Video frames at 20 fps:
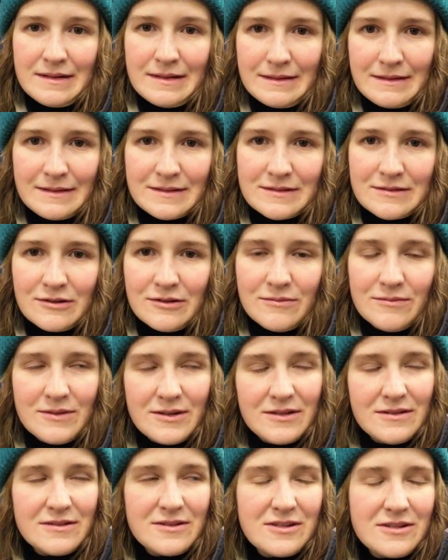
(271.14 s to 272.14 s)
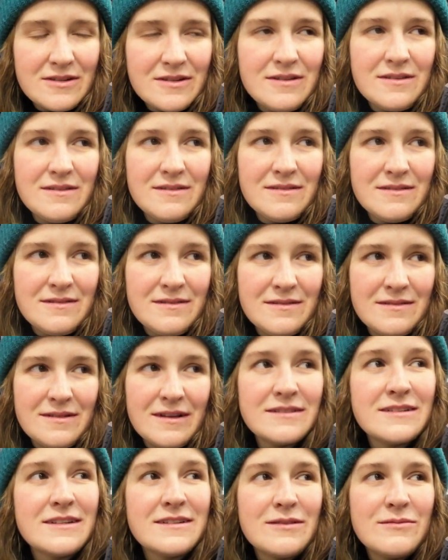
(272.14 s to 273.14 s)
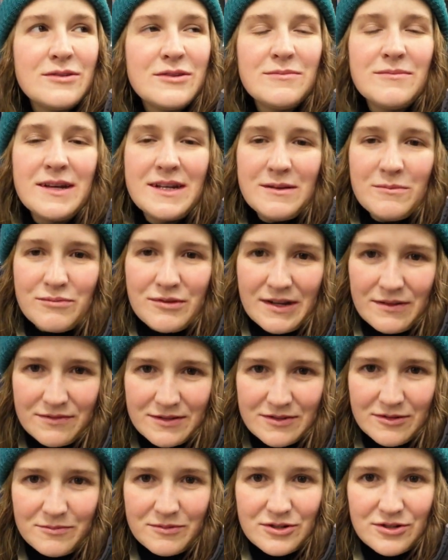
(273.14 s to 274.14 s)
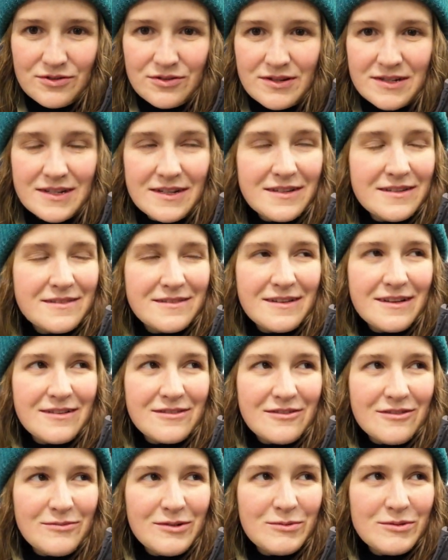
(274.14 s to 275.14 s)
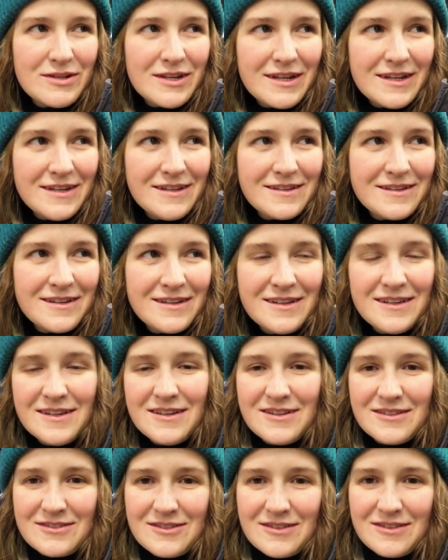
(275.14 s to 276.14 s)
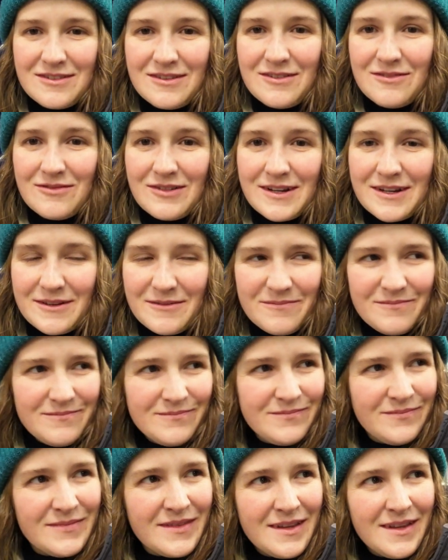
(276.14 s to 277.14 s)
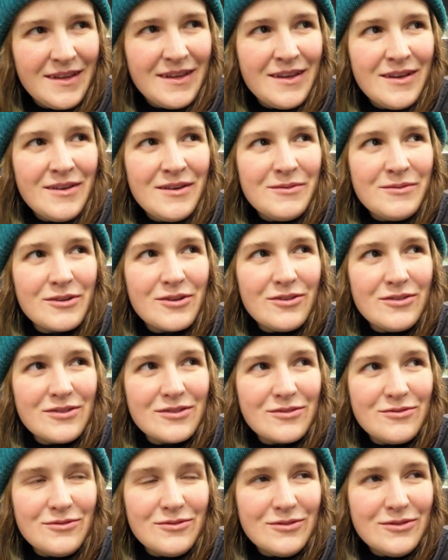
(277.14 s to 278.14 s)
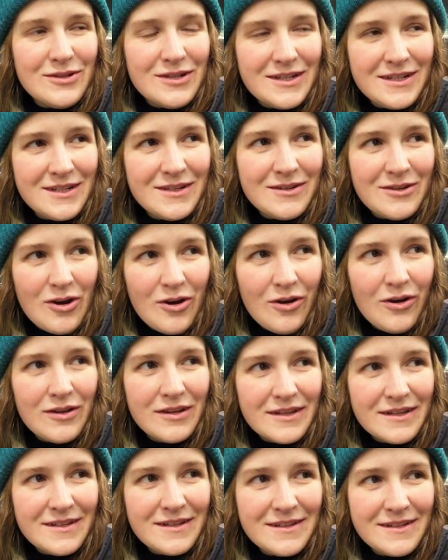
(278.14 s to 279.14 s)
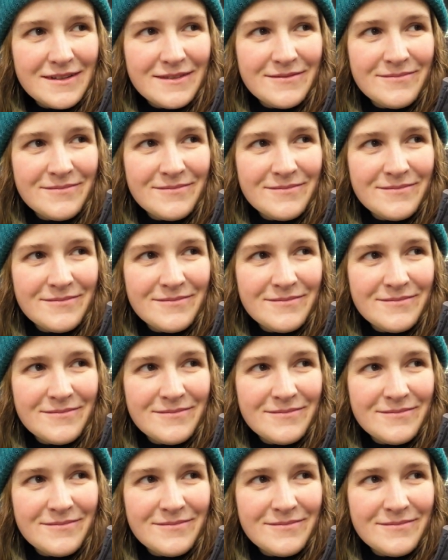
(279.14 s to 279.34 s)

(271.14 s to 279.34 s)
There's not much, there weren't many breakfast opportunities that I thought we would like. So I thought, right, we're gonna go all in.